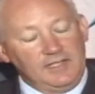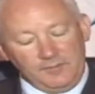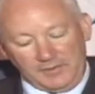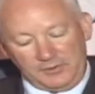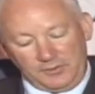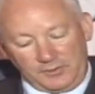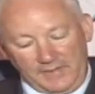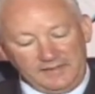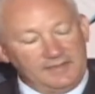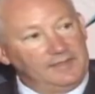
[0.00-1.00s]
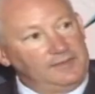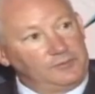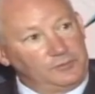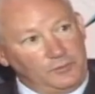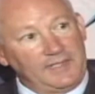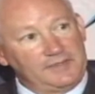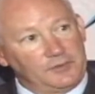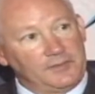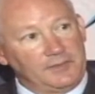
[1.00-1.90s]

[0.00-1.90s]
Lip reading: But to a great degree,